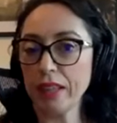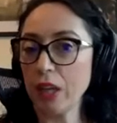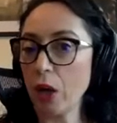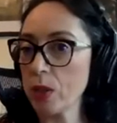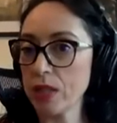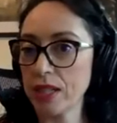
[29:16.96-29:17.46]

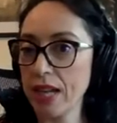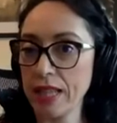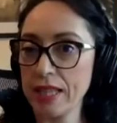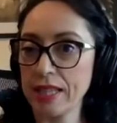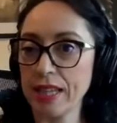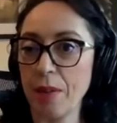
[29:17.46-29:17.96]
the coastal
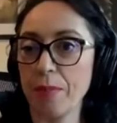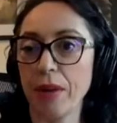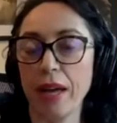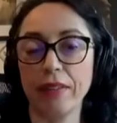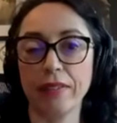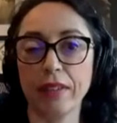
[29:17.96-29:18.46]
landscape
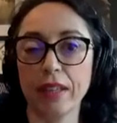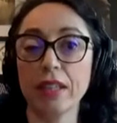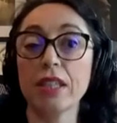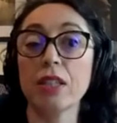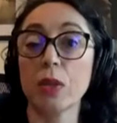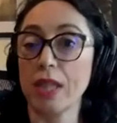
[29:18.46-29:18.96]
and the
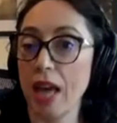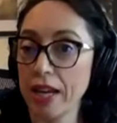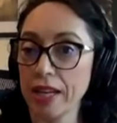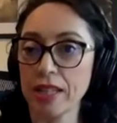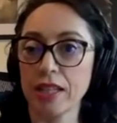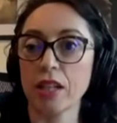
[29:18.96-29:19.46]

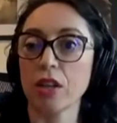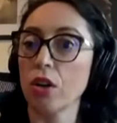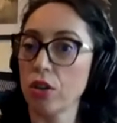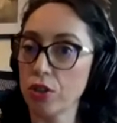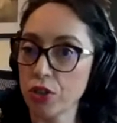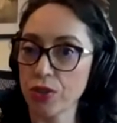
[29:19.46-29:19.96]
societies and
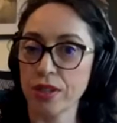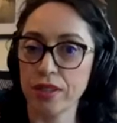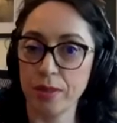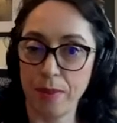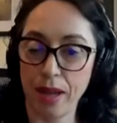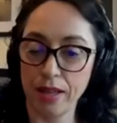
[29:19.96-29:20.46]
cultures
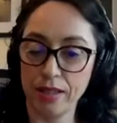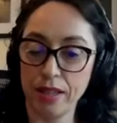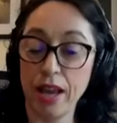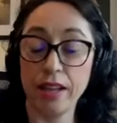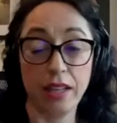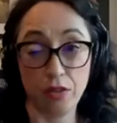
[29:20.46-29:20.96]
in the past
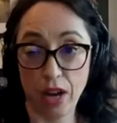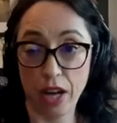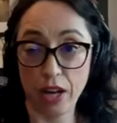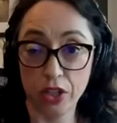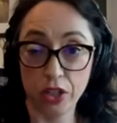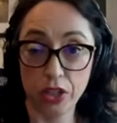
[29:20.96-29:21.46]
and
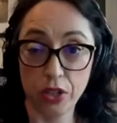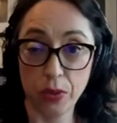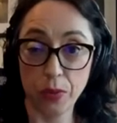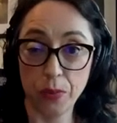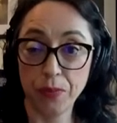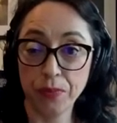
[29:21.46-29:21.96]
interaction
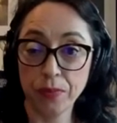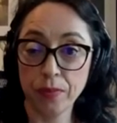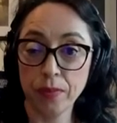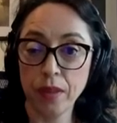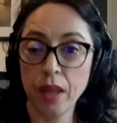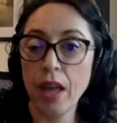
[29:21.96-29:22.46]
too.
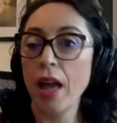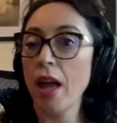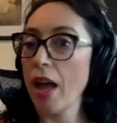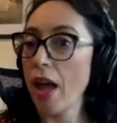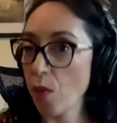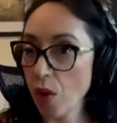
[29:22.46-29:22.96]

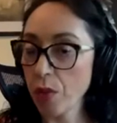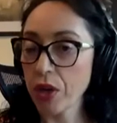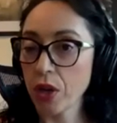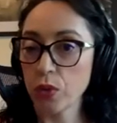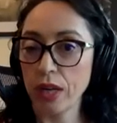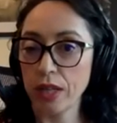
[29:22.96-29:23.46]
And when we
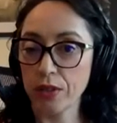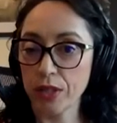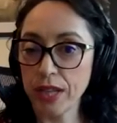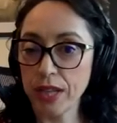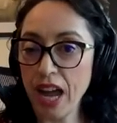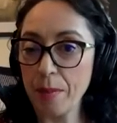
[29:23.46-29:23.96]
go to later
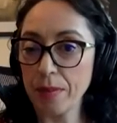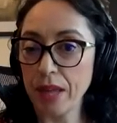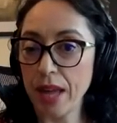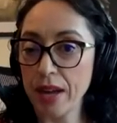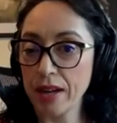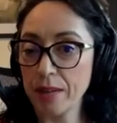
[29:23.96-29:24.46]
time,
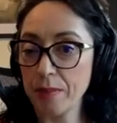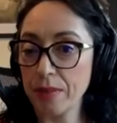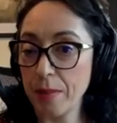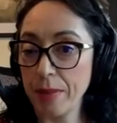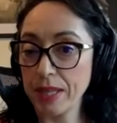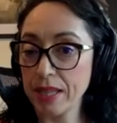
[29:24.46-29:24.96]
the early
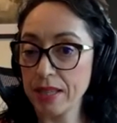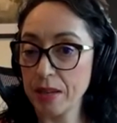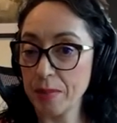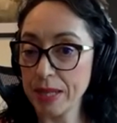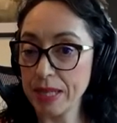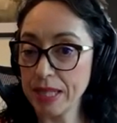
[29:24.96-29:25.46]
the
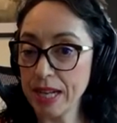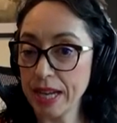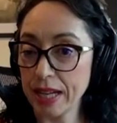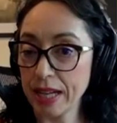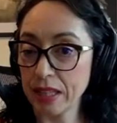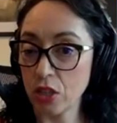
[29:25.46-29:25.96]
Byzantine
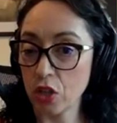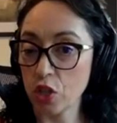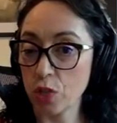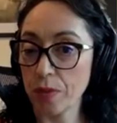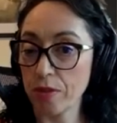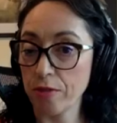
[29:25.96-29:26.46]
basilica that's
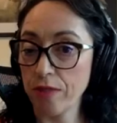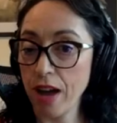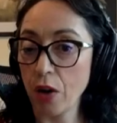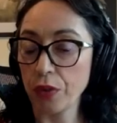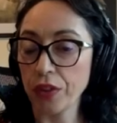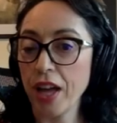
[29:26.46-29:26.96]
also been
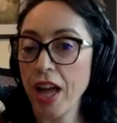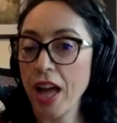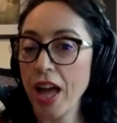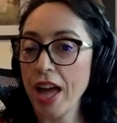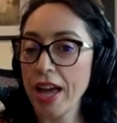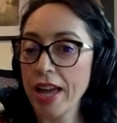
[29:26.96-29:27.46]
found,
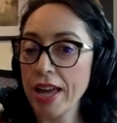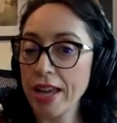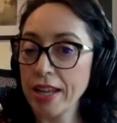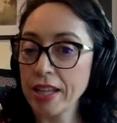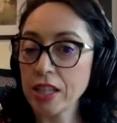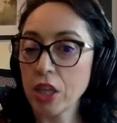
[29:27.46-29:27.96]

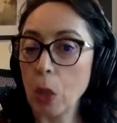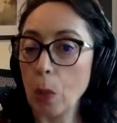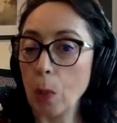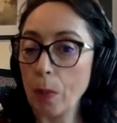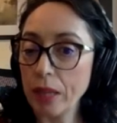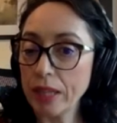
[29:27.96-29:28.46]
it is
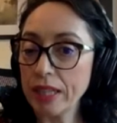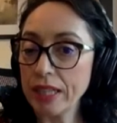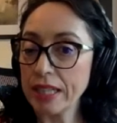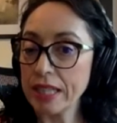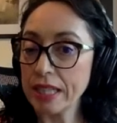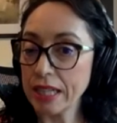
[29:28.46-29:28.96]
completely
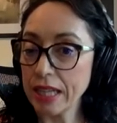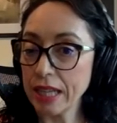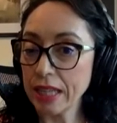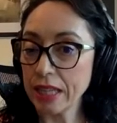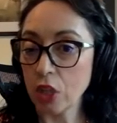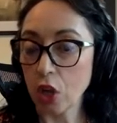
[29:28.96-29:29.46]

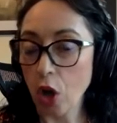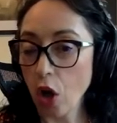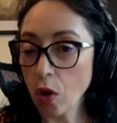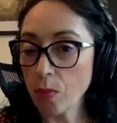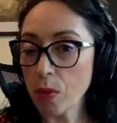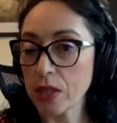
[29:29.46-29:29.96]
disconnected or
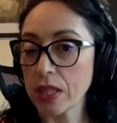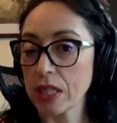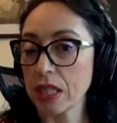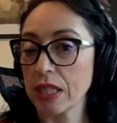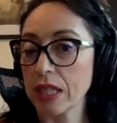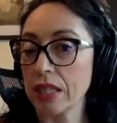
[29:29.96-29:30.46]
almost
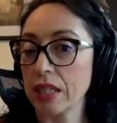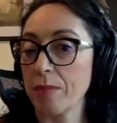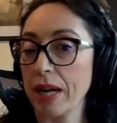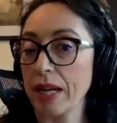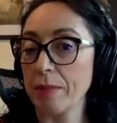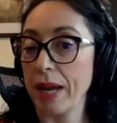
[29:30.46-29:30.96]
disconnected
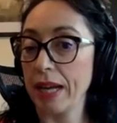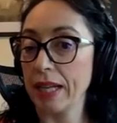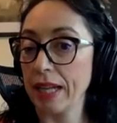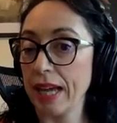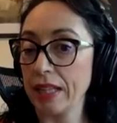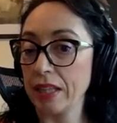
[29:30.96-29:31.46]
by the
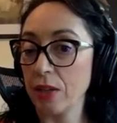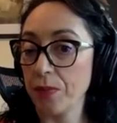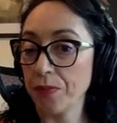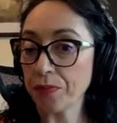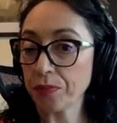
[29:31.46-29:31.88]
mainland.